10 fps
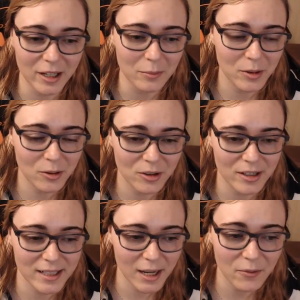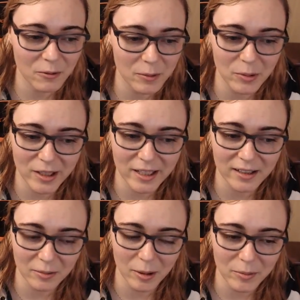computer except for when playing
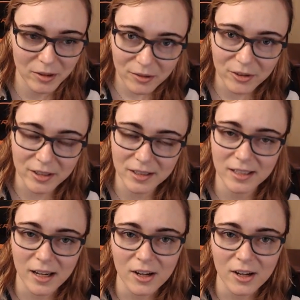Kingdom Come Deliverance.